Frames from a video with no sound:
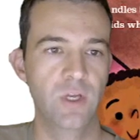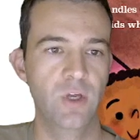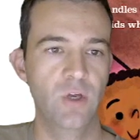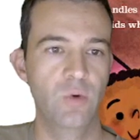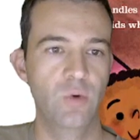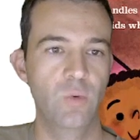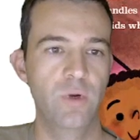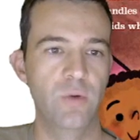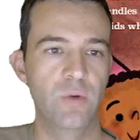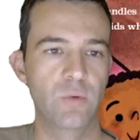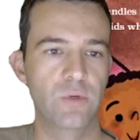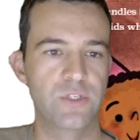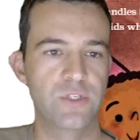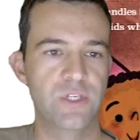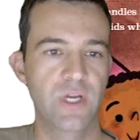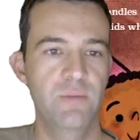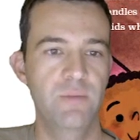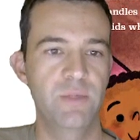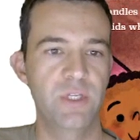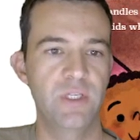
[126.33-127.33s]
When it was
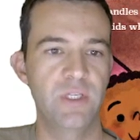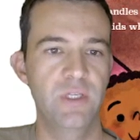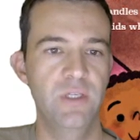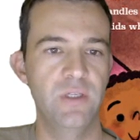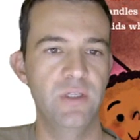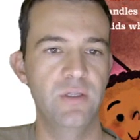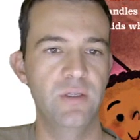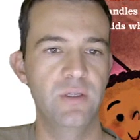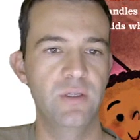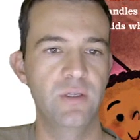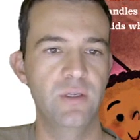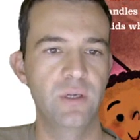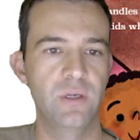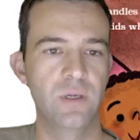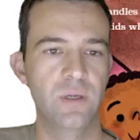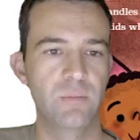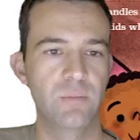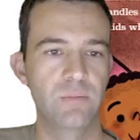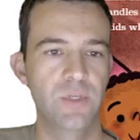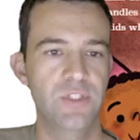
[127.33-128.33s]
time to eat,
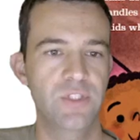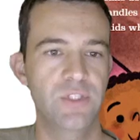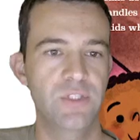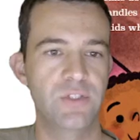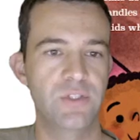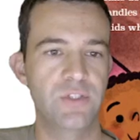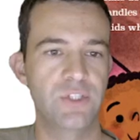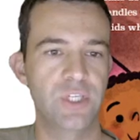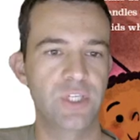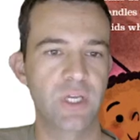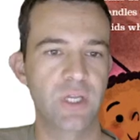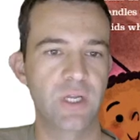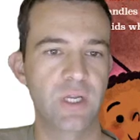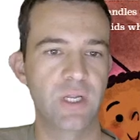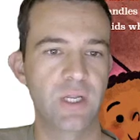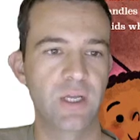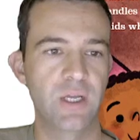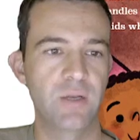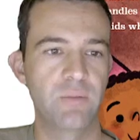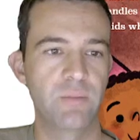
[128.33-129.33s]
Mrs.
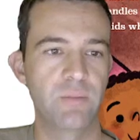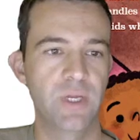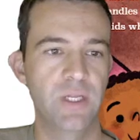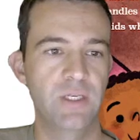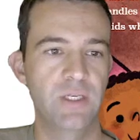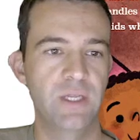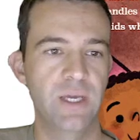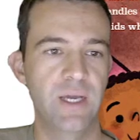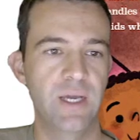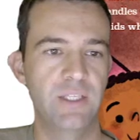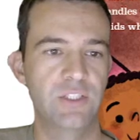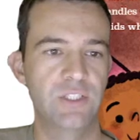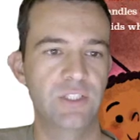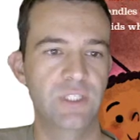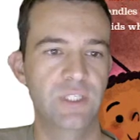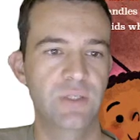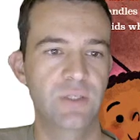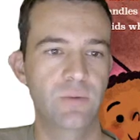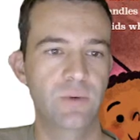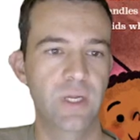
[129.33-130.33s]
Shanahan made Dash
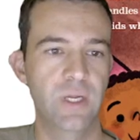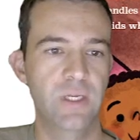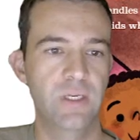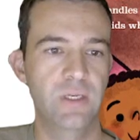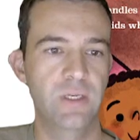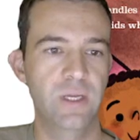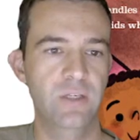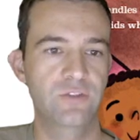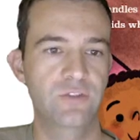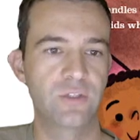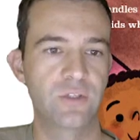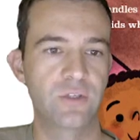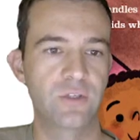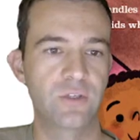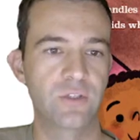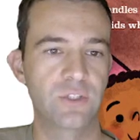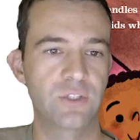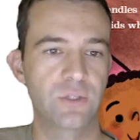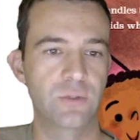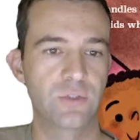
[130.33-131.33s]
sit right next to her
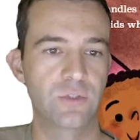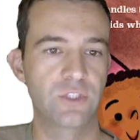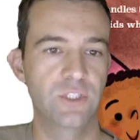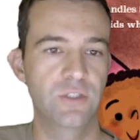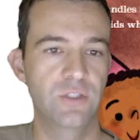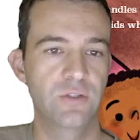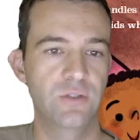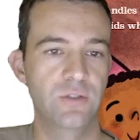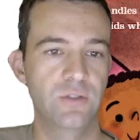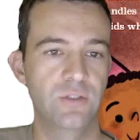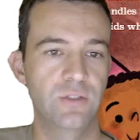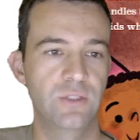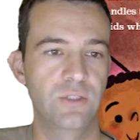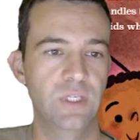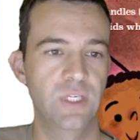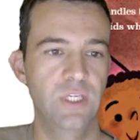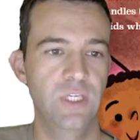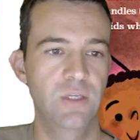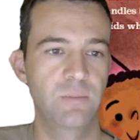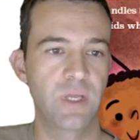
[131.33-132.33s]
so she could
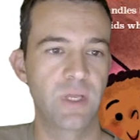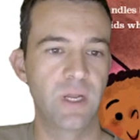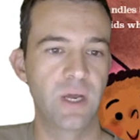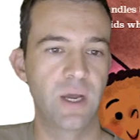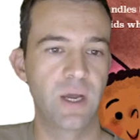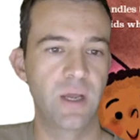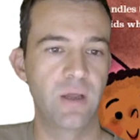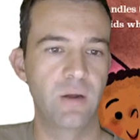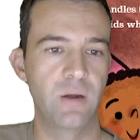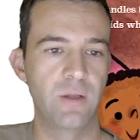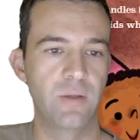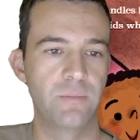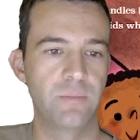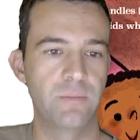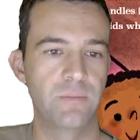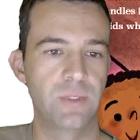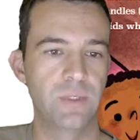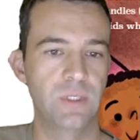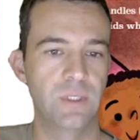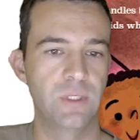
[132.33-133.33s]
keep an eye on him.
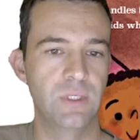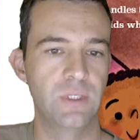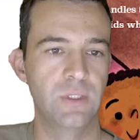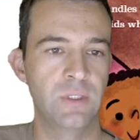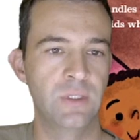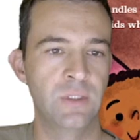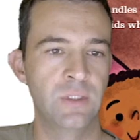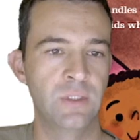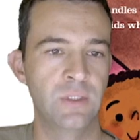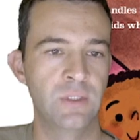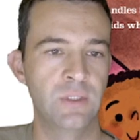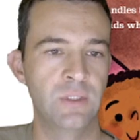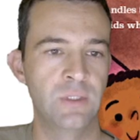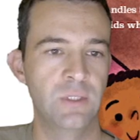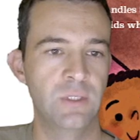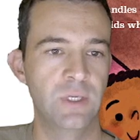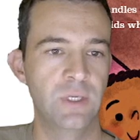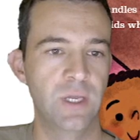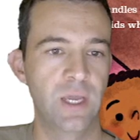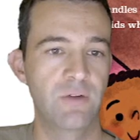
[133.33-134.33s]

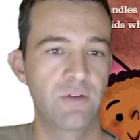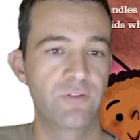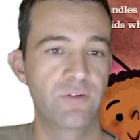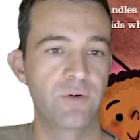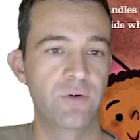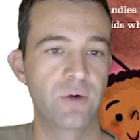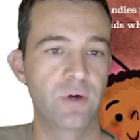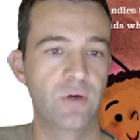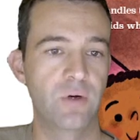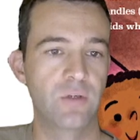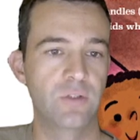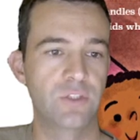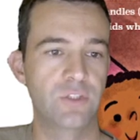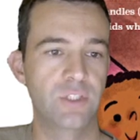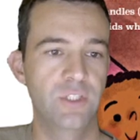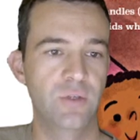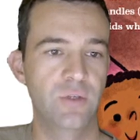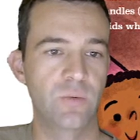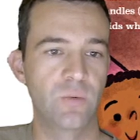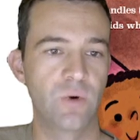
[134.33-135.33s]
After all, she
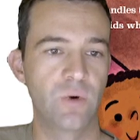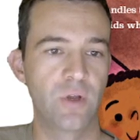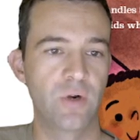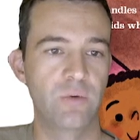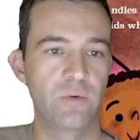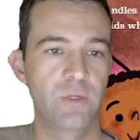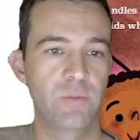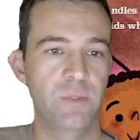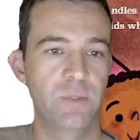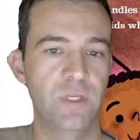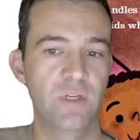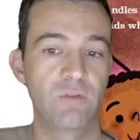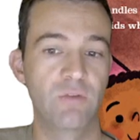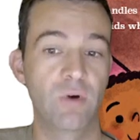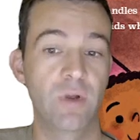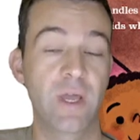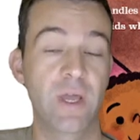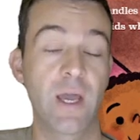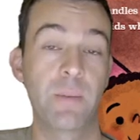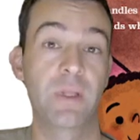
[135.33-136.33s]
didn't want a repeat of
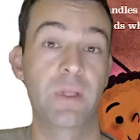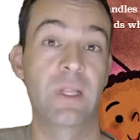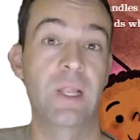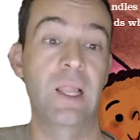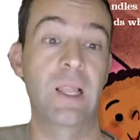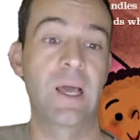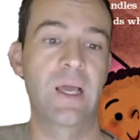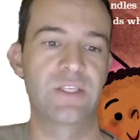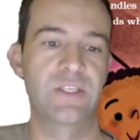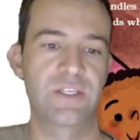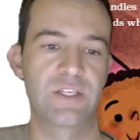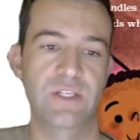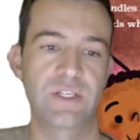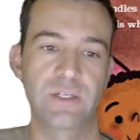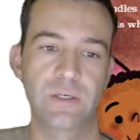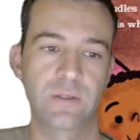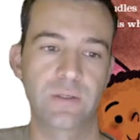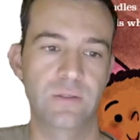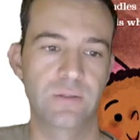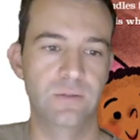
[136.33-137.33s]
what happened last
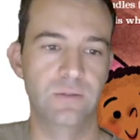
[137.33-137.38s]
year.